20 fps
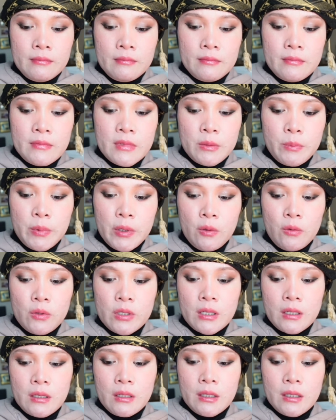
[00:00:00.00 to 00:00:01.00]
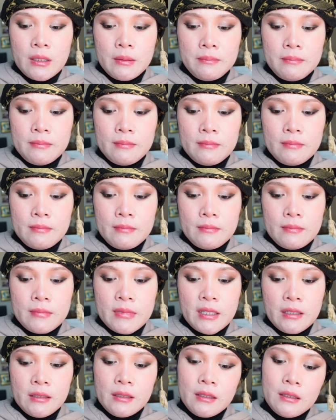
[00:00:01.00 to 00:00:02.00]
spinosa gum,
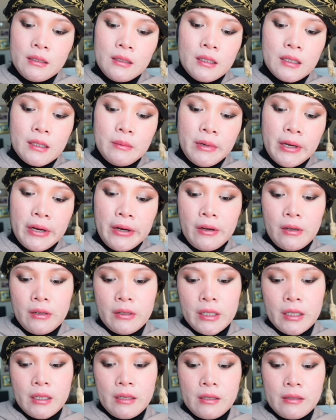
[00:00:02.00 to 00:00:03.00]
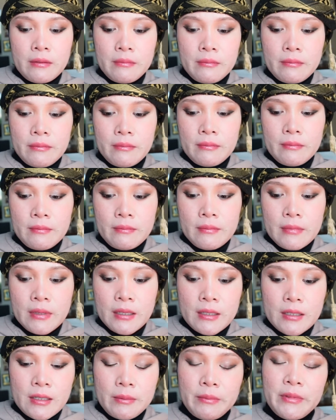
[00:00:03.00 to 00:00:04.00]
santan gum, hyaluronic, and
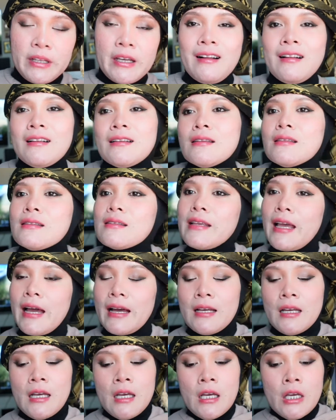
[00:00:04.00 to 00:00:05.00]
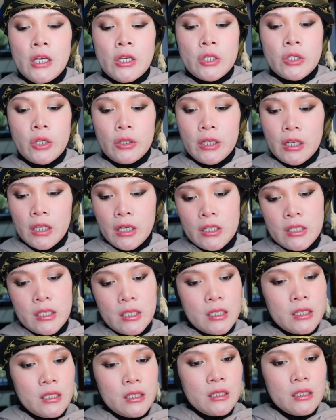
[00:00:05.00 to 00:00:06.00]
something else. Yeah. So the
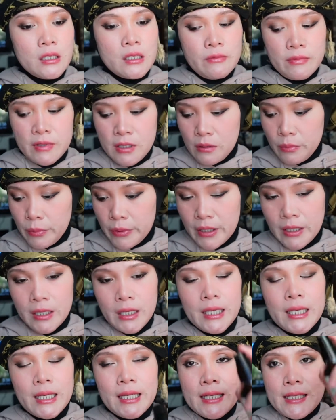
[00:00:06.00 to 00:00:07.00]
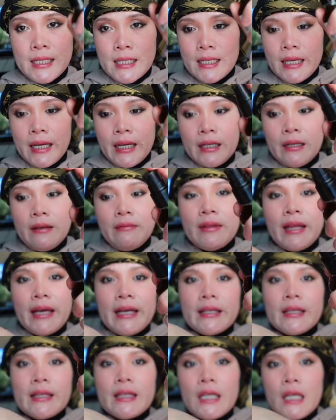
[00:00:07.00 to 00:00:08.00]
consistency of this product is kind of like this.